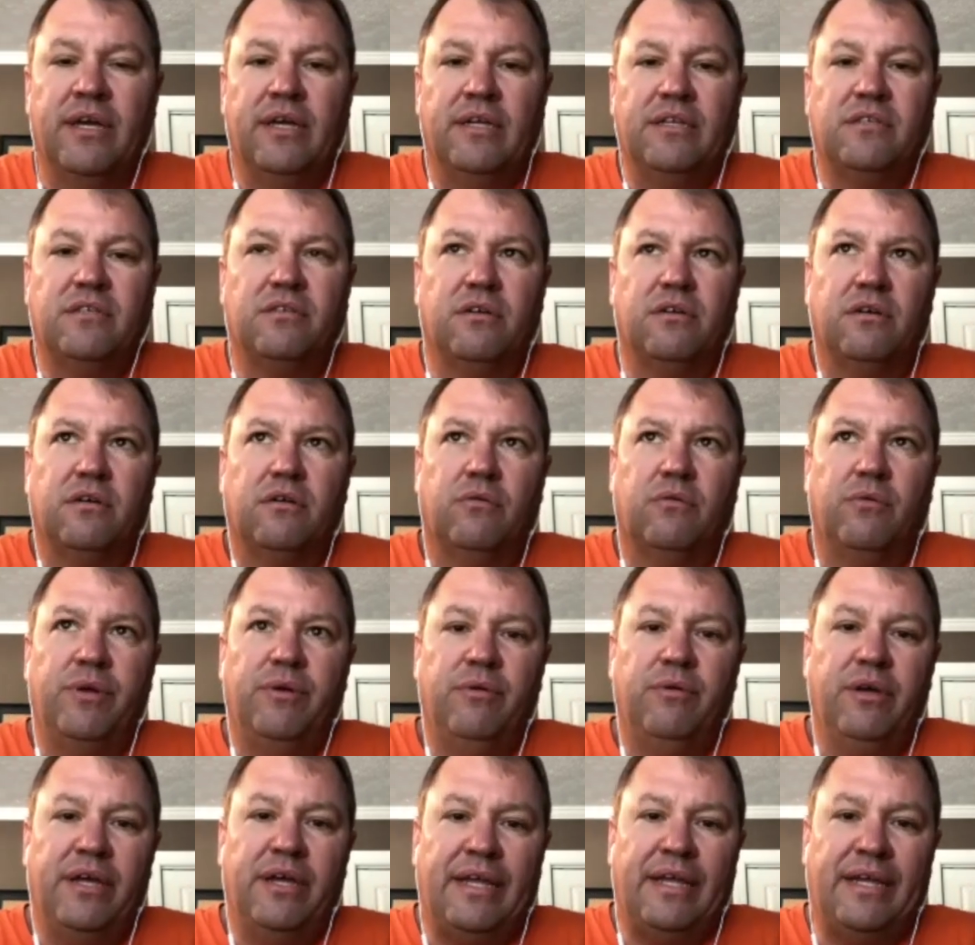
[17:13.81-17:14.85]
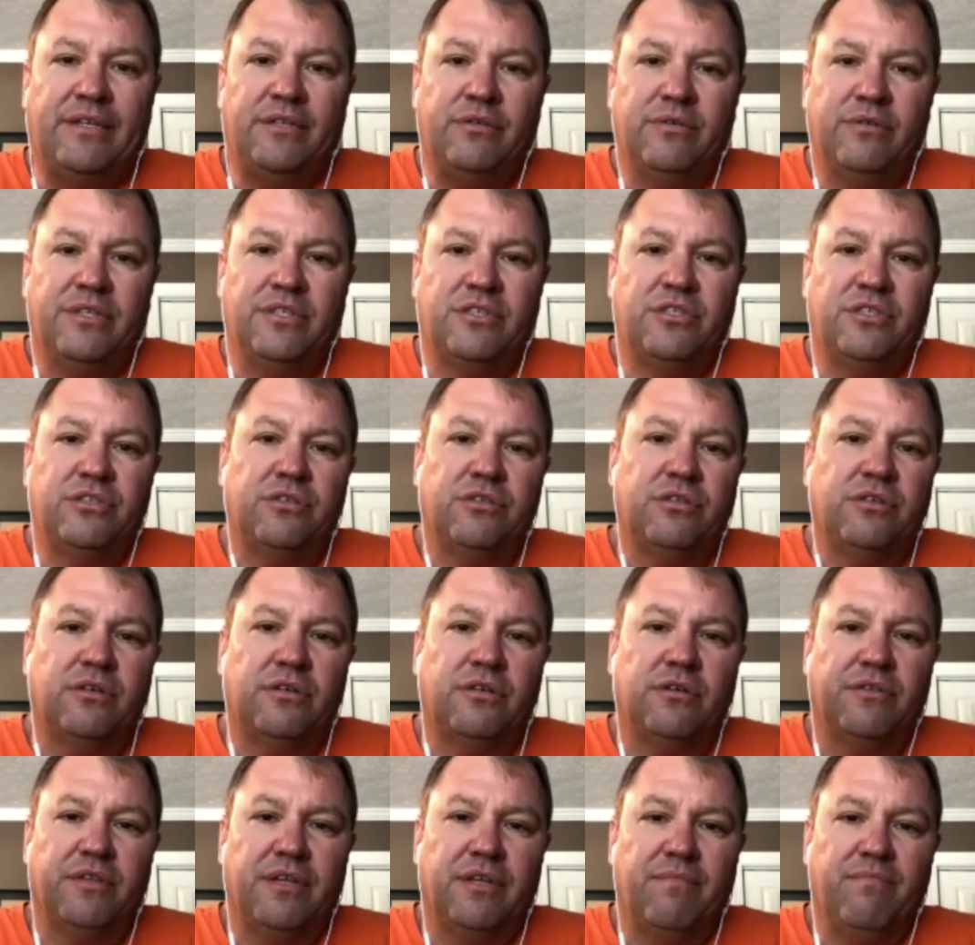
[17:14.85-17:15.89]
So we really need to
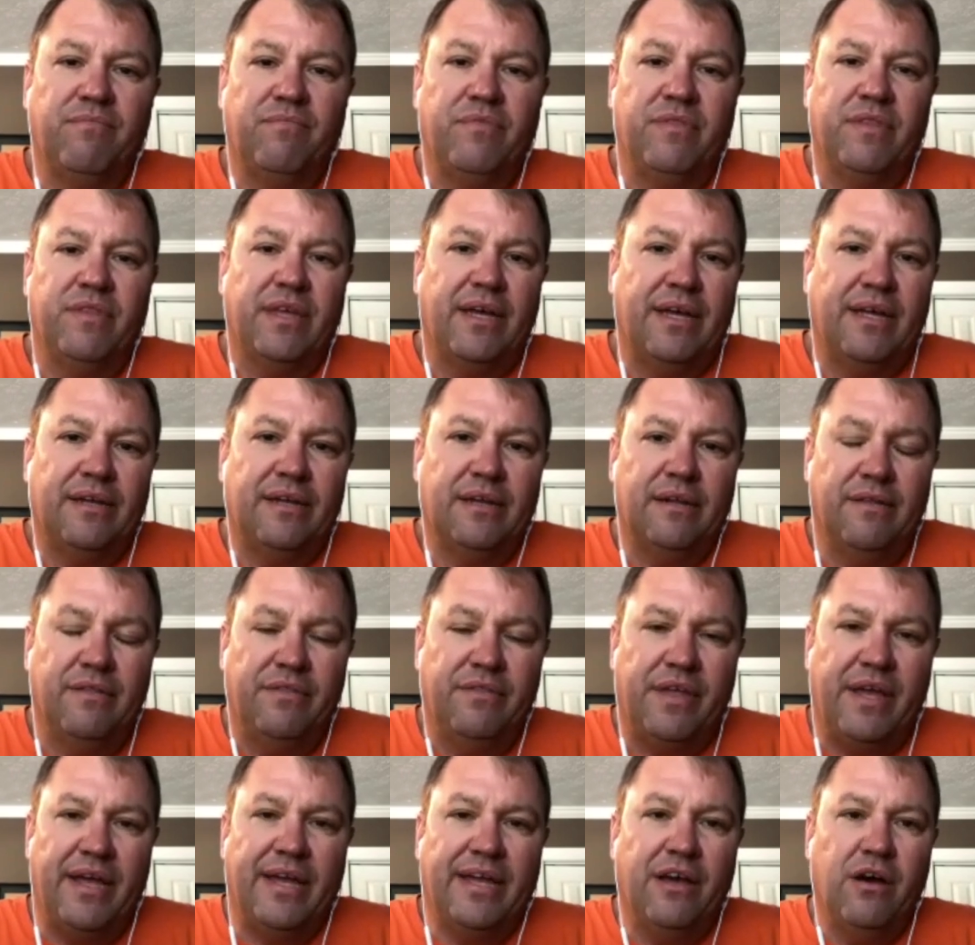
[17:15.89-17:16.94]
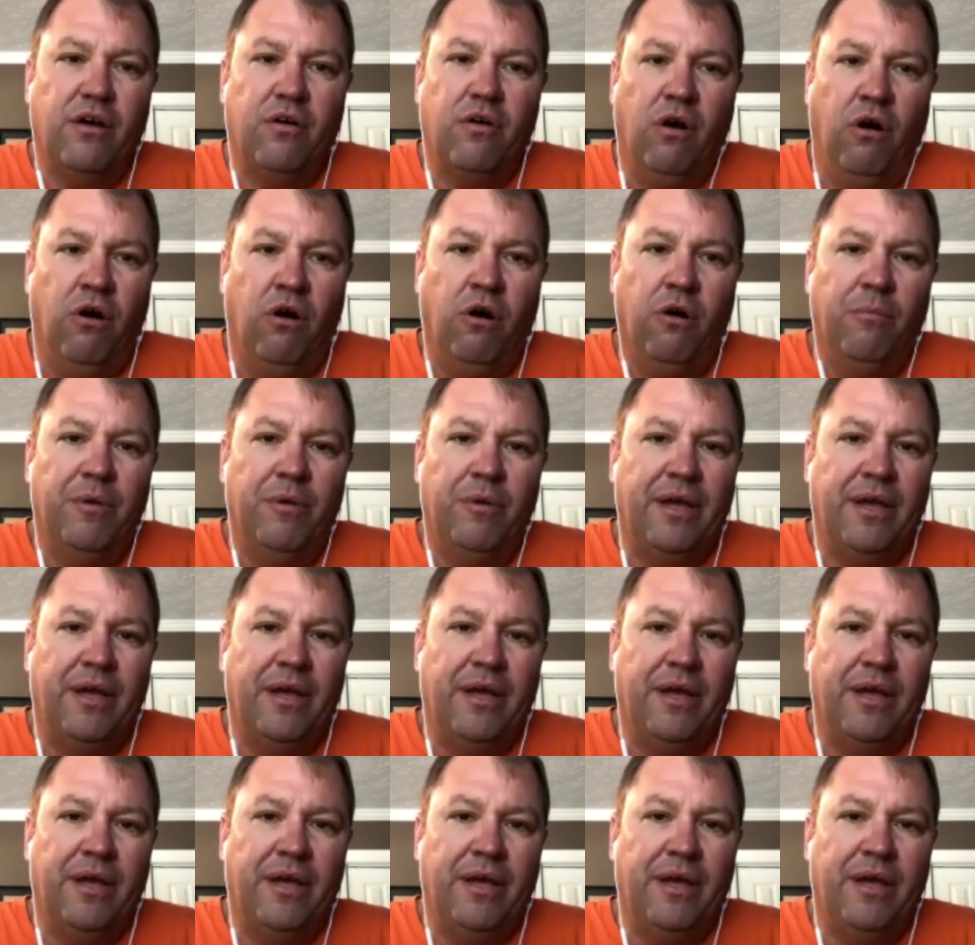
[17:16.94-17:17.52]
ensure that that they go home.